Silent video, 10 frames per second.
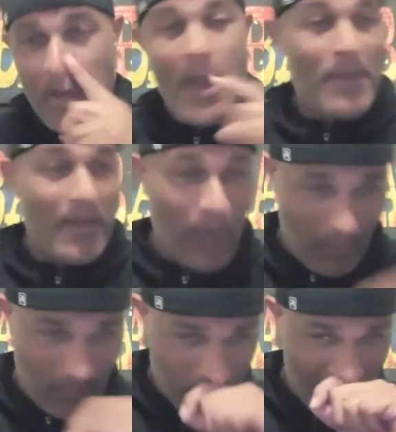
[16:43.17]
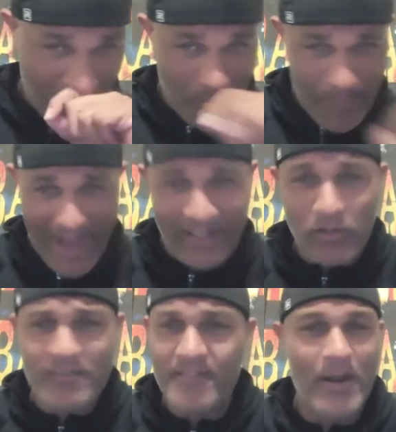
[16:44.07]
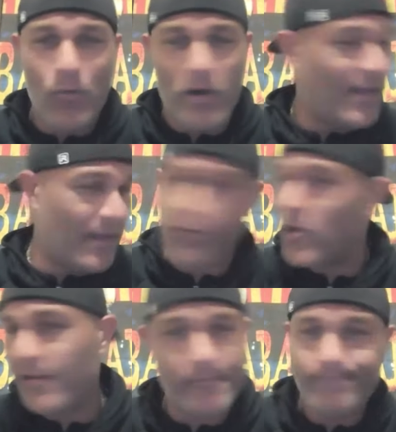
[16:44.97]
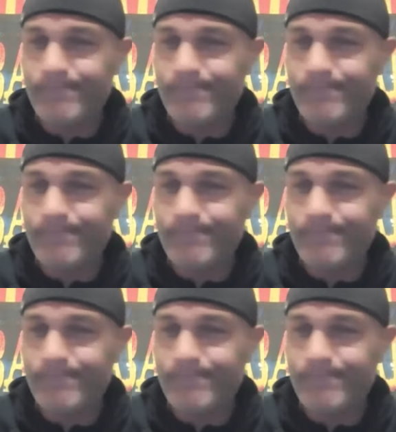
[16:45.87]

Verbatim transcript: And by the way, I went back and looked; there weren't any parades.